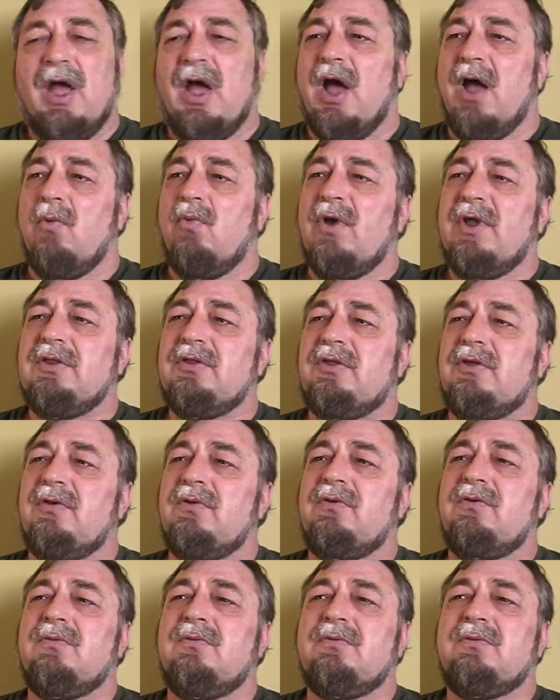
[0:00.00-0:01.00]
I went
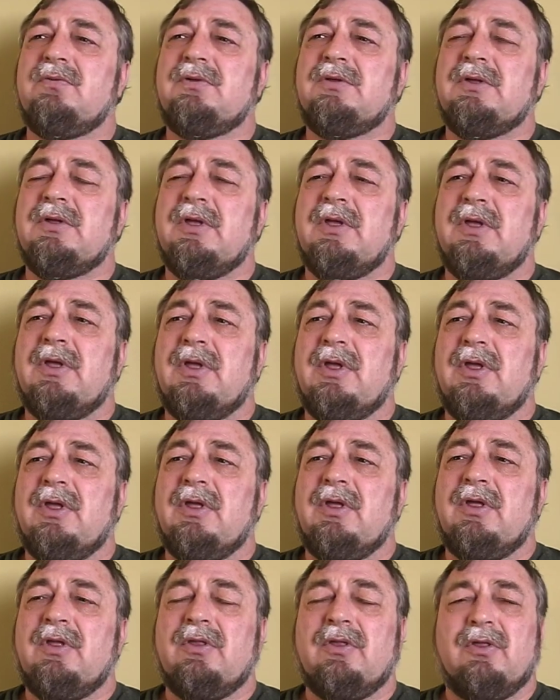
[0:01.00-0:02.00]
to
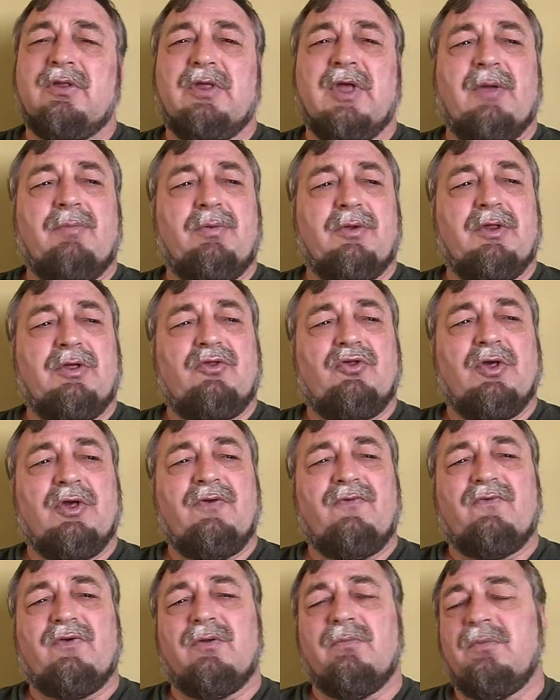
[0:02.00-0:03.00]
the Deputy
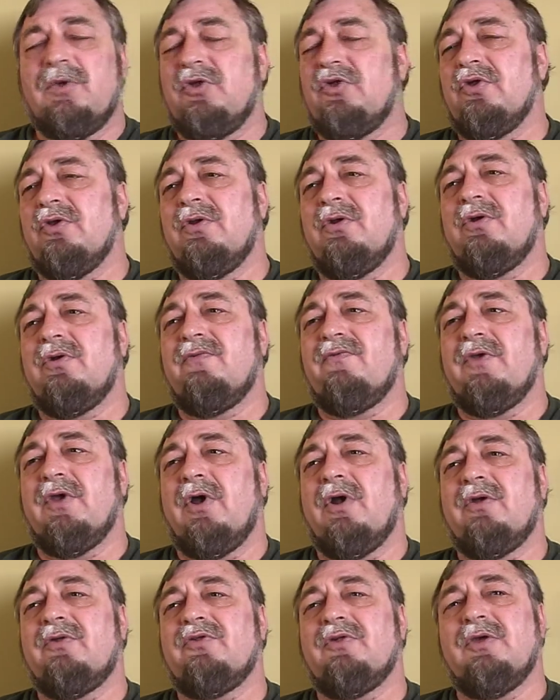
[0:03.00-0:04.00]
Chief Commissioner of the
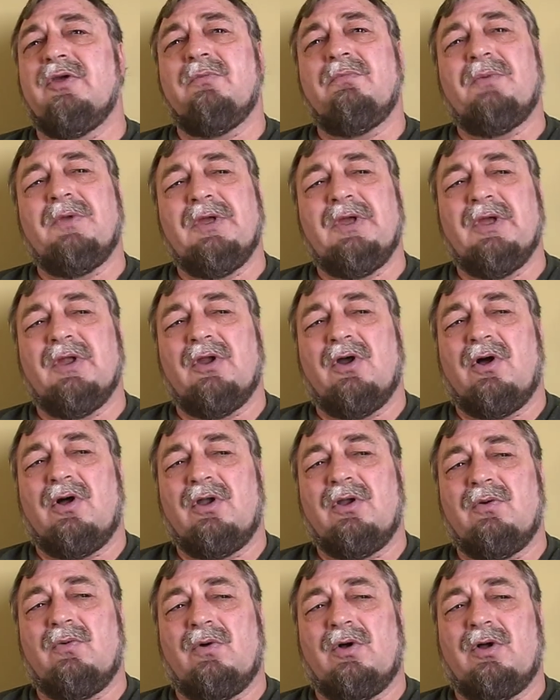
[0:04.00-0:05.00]
RCMP in
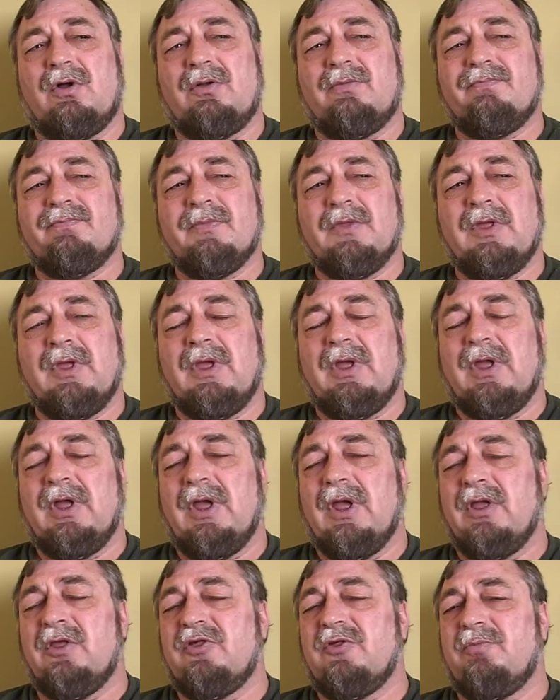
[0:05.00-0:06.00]
Ottawa
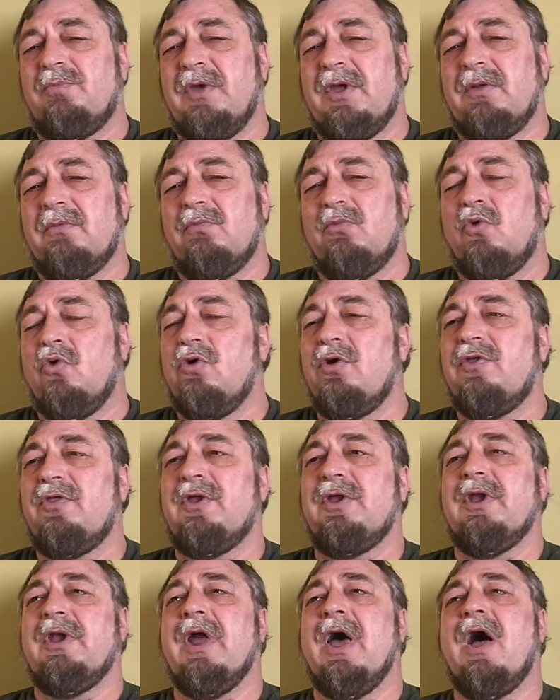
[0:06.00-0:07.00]
and spent more
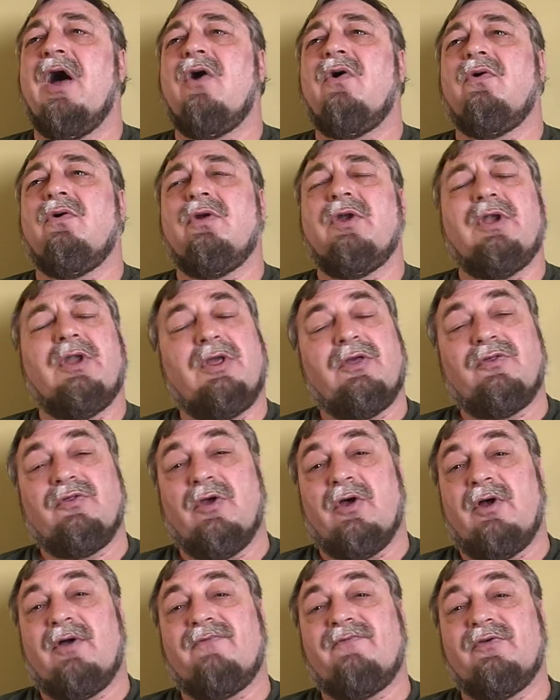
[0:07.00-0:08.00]
than an hour in his
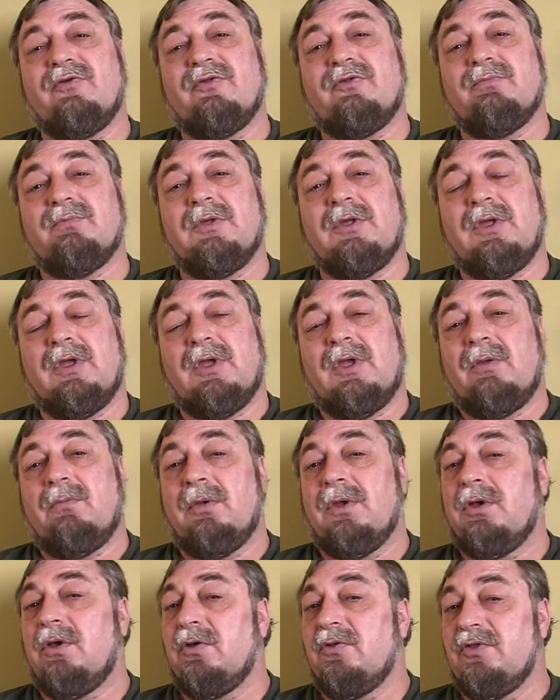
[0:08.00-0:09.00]
office
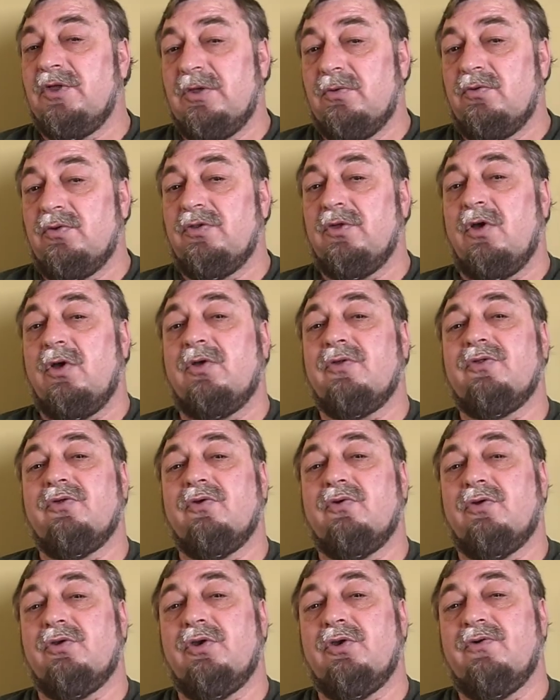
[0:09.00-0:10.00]
because he was
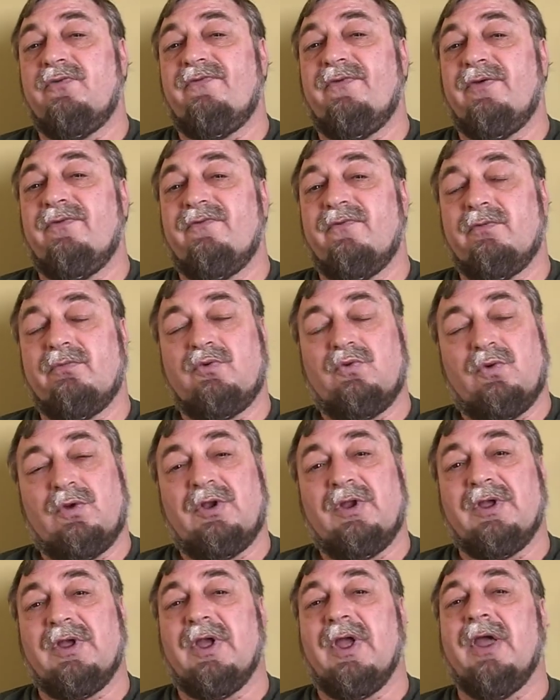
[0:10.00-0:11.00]
also a Newfie from
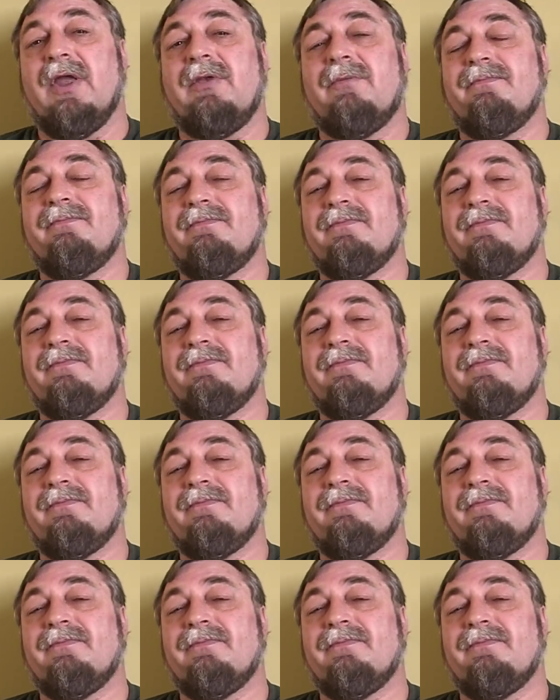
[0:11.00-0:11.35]
Twillingate.